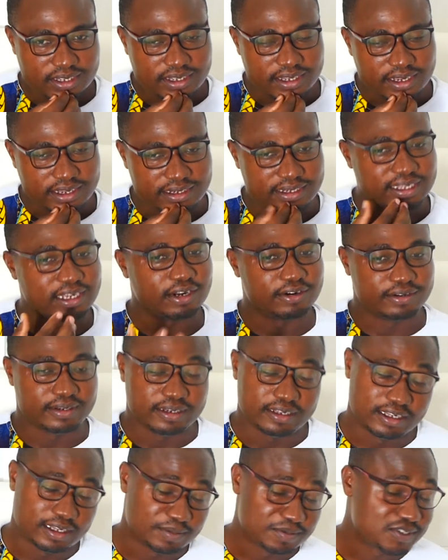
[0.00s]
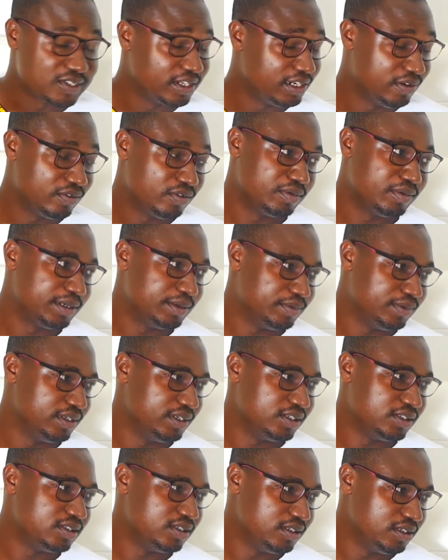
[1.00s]
and currently I'm studying for my
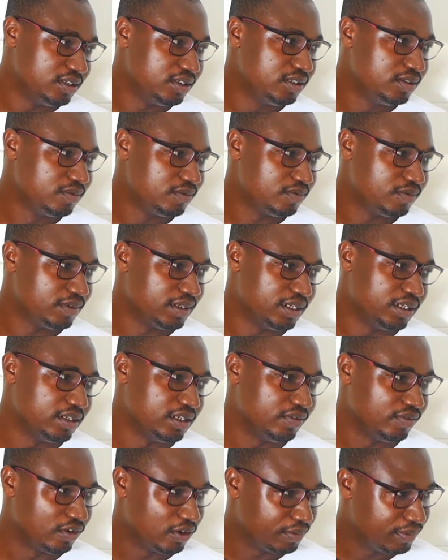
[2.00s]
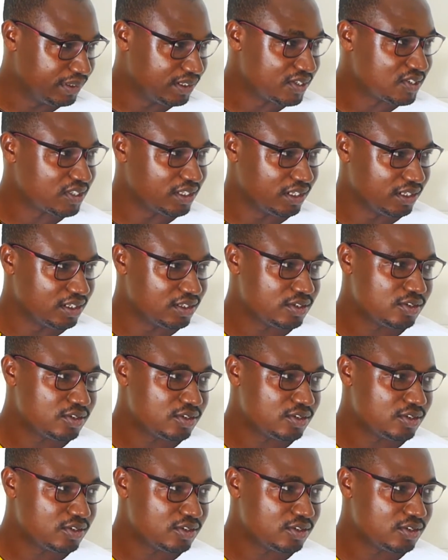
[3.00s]
PhD in development studies.